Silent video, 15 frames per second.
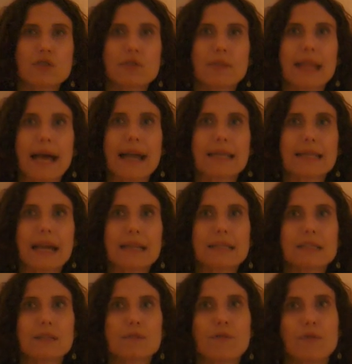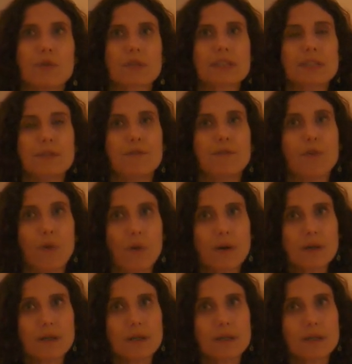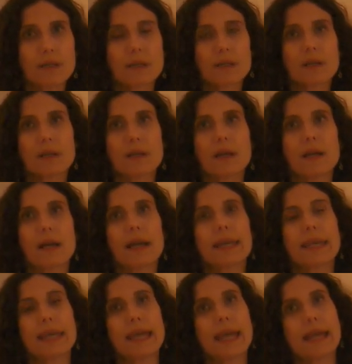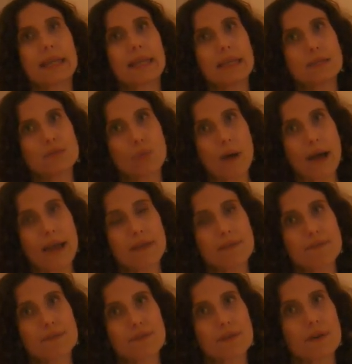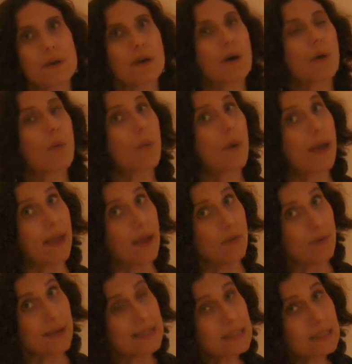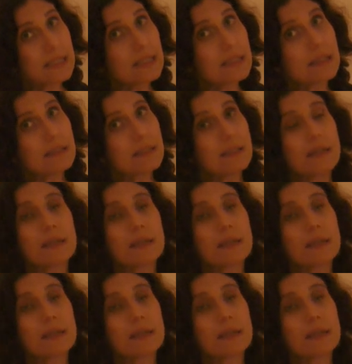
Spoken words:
July 1944, he and his wife were arrested